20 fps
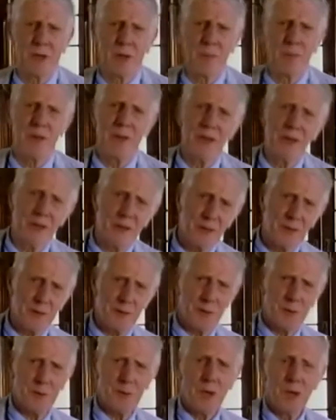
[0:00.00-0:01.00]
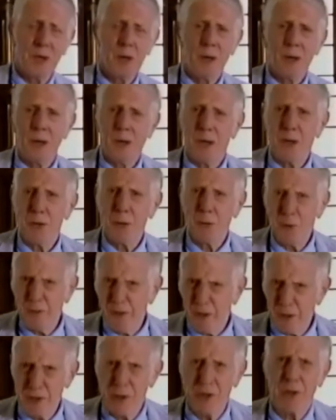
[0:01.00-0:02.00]
to come here to
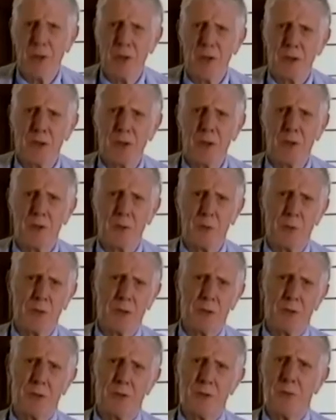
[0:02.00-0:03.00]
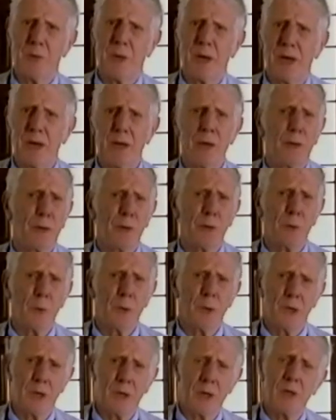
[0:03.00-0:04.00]
University College Hospital to do my
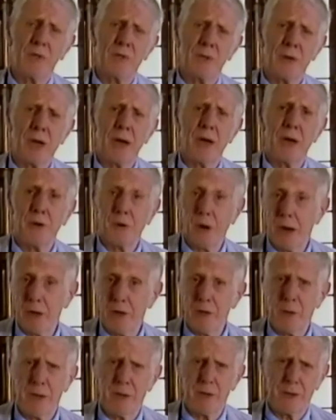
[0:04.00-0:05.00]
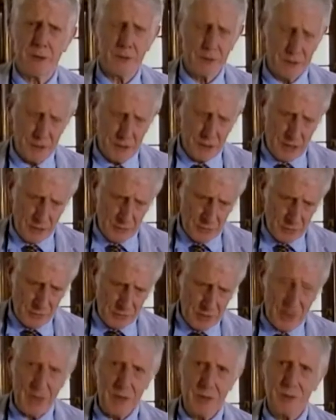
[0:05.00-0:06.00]
clinical work after I graduated in
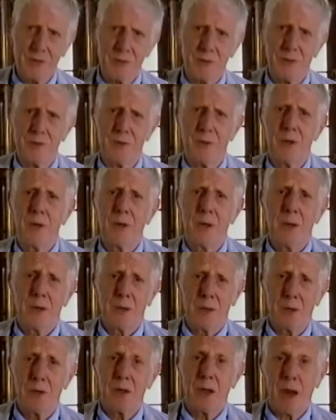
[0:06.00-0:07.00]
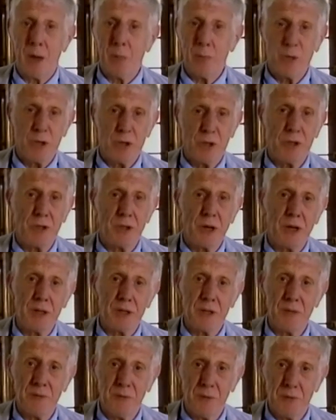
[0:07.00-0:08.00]
natural sciences at Cambridge in
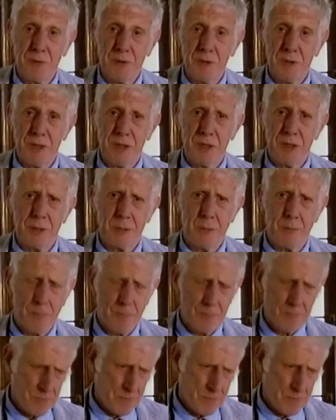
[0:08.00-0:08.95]
nineteen fifty-six.